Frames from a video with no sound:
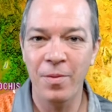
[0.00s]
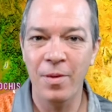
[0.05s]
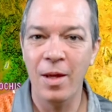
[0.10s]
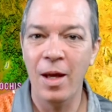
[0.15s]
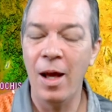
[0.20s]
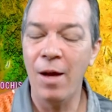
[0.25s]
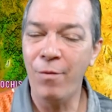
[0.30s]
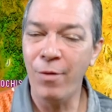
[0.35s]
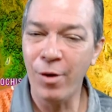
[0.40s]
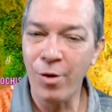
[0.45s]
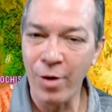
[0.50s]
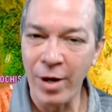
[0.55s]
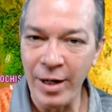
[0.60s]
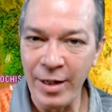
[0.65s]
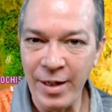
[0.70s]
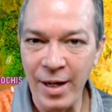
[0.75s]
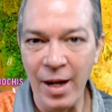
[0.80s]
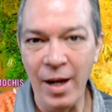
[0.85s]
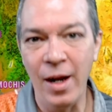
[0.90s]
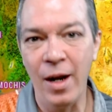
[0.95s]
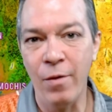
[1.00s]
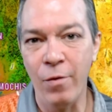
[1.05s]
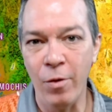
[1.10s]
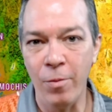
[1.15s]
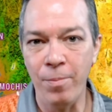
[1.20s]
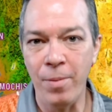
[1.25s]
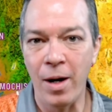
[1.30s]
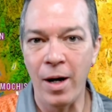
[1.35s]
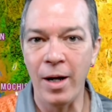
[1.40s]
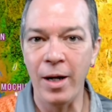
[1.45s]
Have a great day,
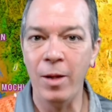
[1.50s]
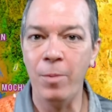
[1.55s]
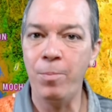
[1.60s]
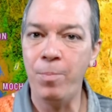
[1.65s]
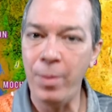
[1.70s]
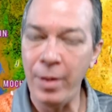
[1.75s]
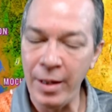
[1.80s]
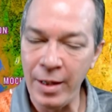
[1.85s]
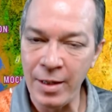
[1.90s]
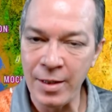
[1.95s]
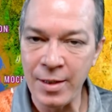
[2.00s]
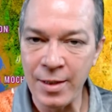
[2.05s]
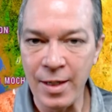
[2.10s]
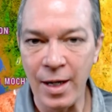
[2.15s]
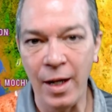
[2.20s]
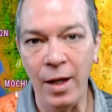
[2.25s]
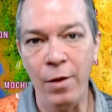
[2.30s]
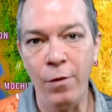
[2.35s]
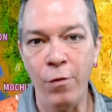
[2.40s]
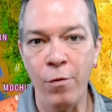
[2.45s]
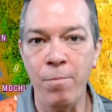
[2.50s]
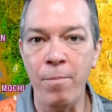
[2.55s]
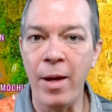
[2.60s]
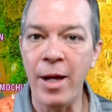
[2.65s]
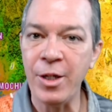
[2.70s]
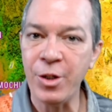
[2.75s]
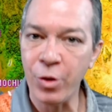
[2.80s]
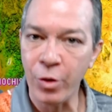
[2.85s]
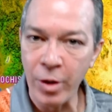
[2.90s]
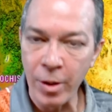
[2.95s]
everybody. Be safe.
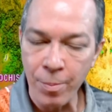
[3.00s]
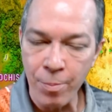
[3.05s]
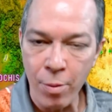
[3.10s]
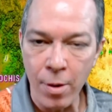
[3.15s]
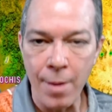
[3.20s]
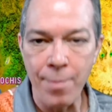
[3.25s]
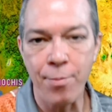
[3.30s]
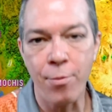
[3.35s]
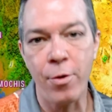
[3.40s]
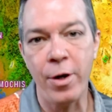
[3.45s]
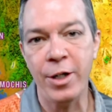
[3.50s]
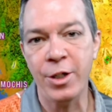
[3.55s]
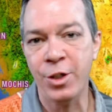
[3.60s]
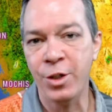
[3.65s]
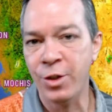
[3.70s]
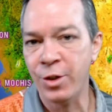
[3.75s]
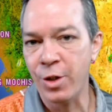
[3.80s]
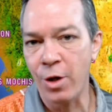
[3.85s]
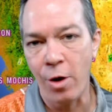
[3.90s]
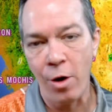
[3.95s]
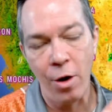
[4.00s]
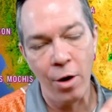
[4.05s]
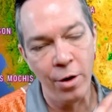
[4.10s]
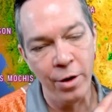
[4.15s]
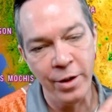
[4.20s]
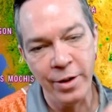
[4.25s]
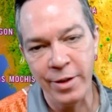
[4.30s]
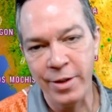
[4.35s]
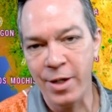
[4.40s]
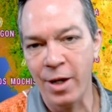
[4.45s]
Make sure your preparations are
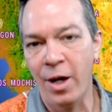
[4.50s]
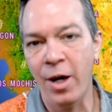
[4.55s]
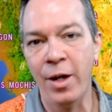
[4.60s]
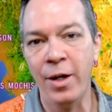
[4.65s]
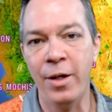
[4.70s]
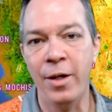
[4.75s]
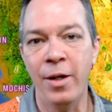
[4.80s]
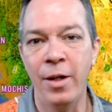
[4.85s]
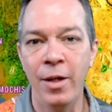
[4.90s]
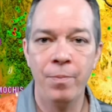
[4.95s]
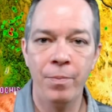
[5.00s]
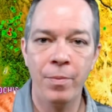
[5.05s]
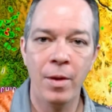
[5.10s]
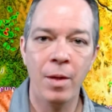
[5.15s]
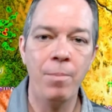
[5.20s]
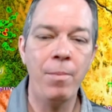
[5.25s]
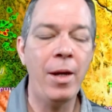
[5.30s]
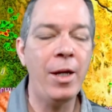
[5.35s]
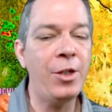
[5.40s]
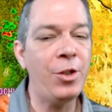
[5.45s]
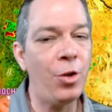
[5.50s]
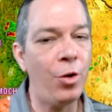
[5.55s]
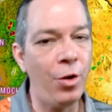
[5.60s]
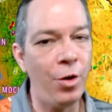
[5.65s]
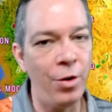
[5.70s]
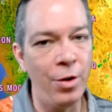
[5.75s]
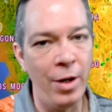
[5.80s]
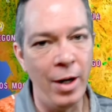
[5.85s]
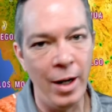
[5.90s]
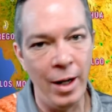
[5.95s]
done. Make sure
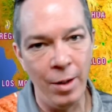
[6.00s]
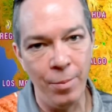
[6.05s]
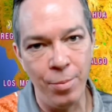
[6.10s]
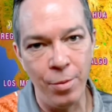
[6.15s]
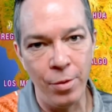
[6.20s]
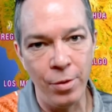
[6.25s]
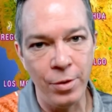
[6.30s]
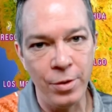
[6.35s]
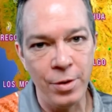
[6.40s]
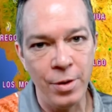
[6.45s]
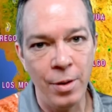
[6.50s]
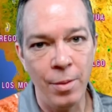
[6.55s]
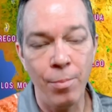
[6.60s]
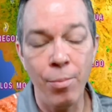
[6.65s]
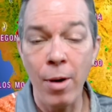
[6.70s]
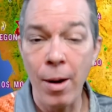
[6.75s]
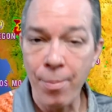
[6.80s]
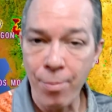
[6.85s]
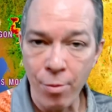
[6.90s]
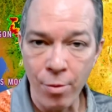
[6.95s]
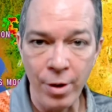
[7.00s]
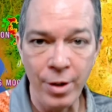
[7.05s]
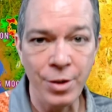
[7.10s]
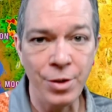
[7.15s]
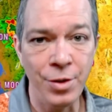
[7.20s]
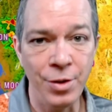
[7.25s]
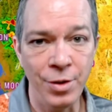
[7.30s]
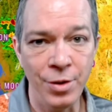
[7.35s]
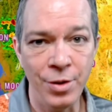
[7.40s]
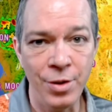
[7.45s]
your neighbors'
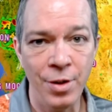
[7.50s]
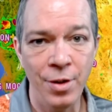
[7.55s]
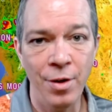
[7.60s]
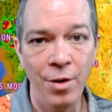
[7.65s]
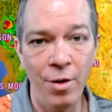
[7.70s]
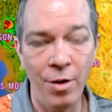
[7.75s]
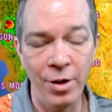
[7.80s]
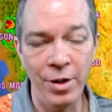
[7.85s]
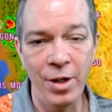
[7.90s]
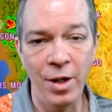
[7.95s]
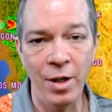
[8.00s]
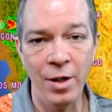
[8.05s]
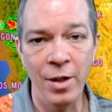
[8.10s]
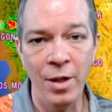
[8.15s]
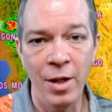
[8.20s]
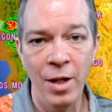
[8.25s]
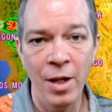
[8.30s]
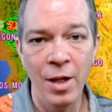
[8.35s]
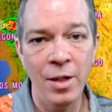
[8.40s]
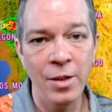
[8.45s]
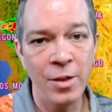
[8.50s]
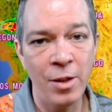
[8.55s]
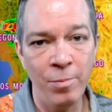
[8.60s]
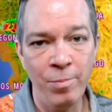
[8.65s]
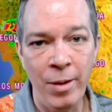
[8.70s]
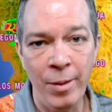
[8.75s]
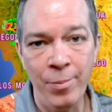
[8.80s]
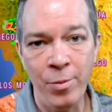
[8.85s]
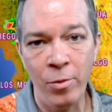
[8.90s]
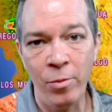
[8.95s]
preparations are done. Some
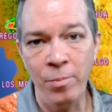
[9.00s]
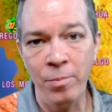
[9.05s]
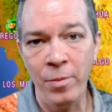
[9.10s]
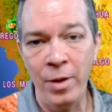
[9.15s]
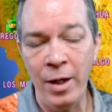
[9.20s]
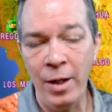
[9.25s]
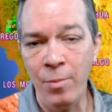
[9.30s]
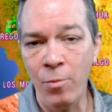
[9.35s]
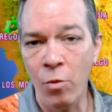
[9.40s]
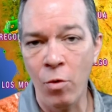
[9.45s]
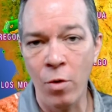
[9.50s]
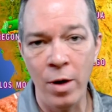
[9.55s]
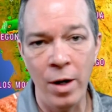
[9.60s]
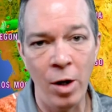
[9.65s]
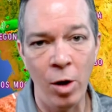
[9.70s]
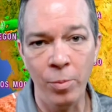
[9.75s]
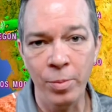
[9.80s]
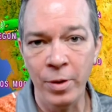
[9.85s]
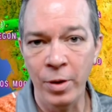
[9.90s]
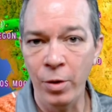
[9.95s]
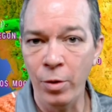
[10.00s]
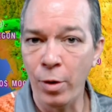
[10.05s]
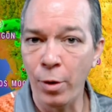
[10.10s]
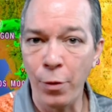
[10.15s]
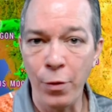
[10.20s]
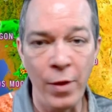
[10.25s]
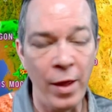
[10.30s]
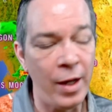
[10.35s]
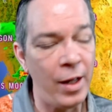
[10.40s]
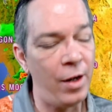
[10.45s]
people need more help than you can
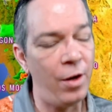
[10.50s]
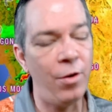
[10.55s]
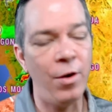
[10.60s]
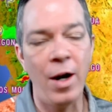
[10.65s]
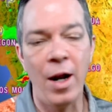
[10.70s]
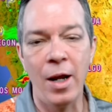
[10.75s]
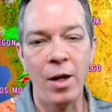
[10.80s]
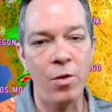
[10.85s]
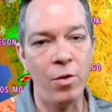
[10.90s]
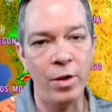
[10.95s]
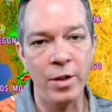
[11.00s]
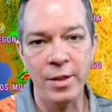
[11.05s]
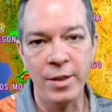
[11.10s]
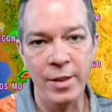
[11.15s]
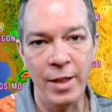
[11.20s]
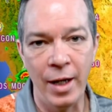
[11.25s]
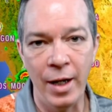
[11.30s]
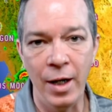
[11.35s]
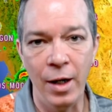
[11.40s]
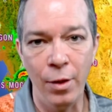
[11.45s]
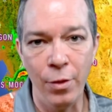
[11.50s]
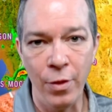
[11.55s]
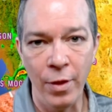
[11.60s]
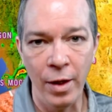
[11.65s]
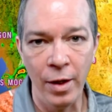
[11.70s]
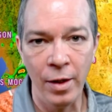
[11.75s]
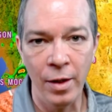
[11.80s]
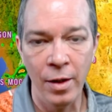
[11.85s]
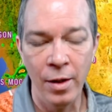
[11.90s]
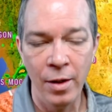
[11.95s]
think, and they're not going to say
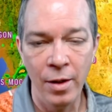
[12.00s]
anything.